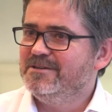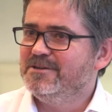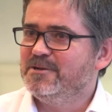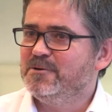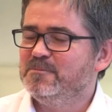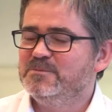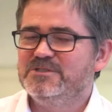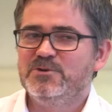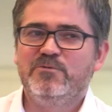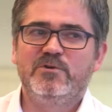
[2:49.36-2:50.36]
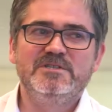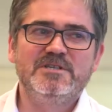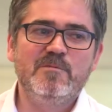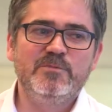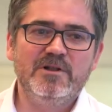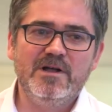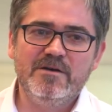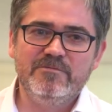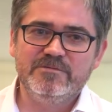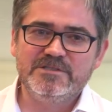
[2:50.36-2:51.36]
um, so for example,
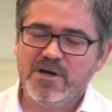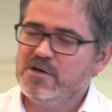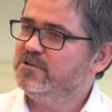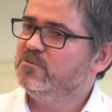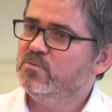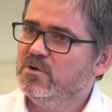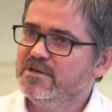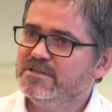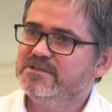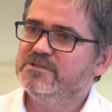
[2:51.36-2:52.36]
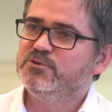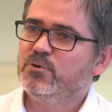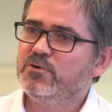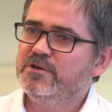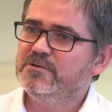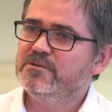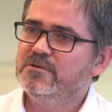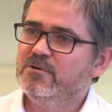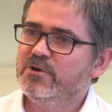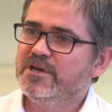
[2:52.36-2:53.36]
I've started work as a
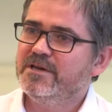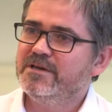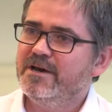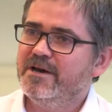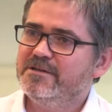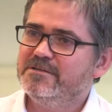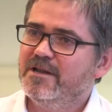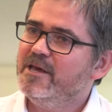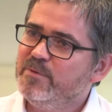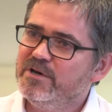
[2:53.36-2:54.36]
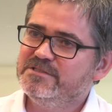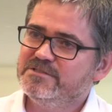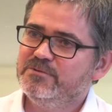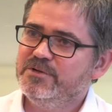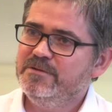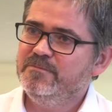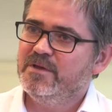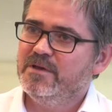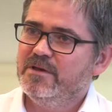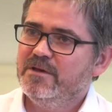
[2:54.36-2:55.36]
historian looking at labor history
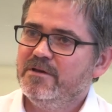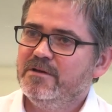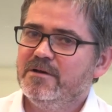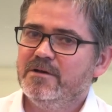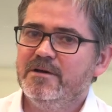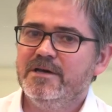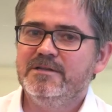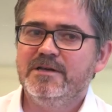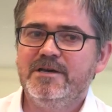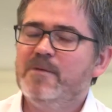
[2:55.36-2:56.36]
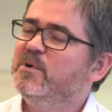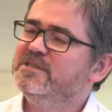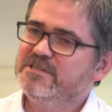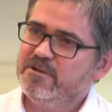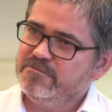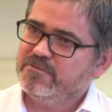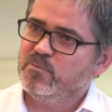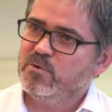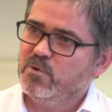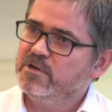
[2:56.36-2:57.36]
uh, and I come myself
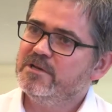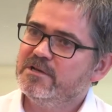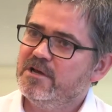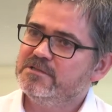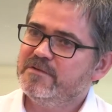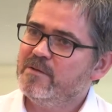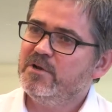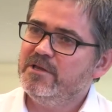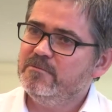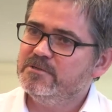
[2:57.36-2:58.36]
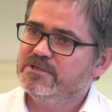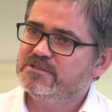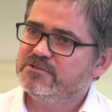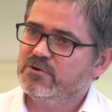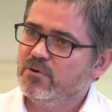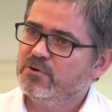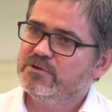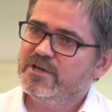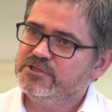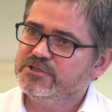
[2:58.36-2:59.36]
from a working class family which has strong
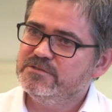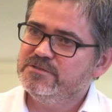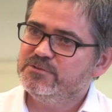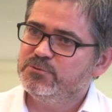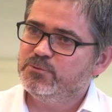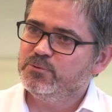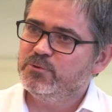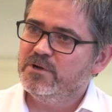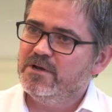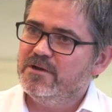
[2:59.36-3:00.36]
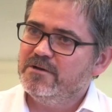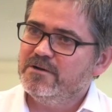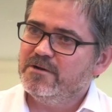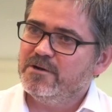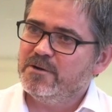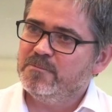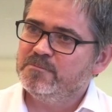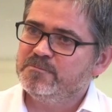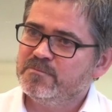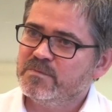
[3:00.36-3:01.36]
connections to
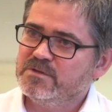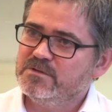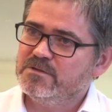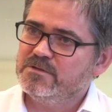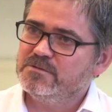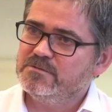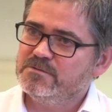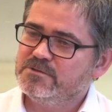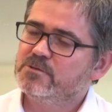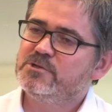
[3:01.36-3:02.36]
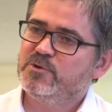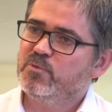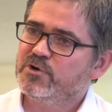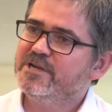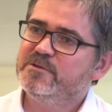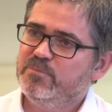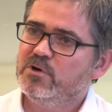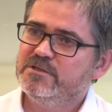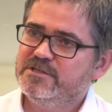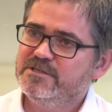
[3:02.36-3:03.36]
um, uh, social democratic
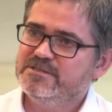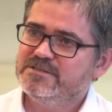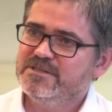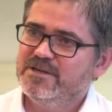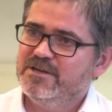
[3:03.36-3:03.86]
politics.